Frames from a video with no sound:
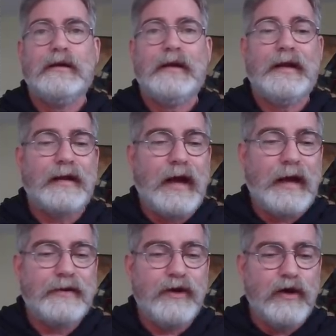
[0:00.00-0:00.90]
And
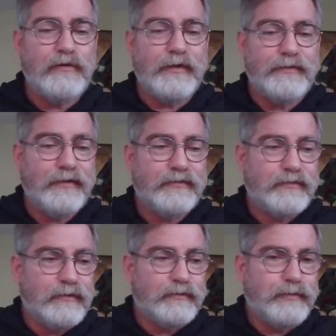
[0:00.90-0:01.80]
I know that this
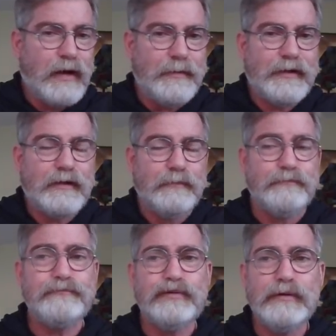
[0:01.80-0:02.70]
is probably
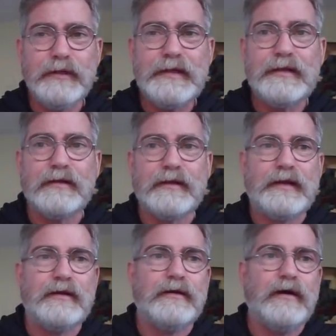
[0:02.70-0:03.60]

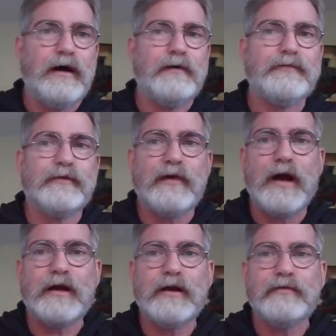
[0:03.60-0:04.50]
completely off the
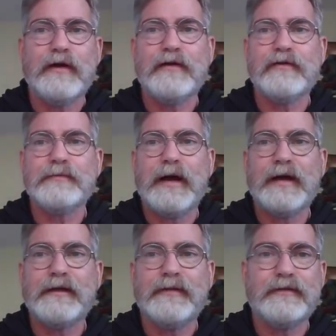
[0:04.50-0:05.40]
rocker for
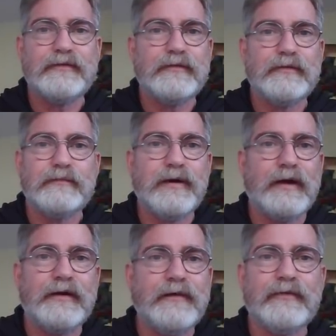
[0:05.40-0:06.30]
everybody that's
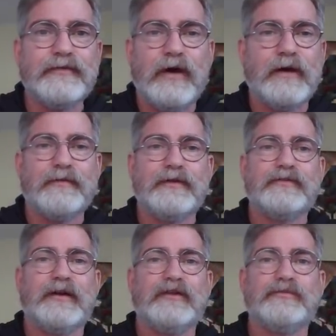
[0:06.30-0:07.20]
probably never thought of
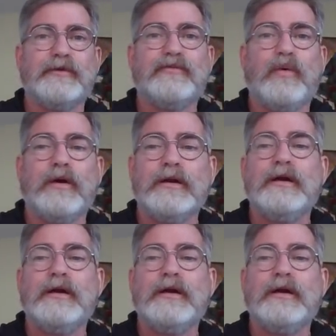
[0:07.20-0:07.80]
these things before.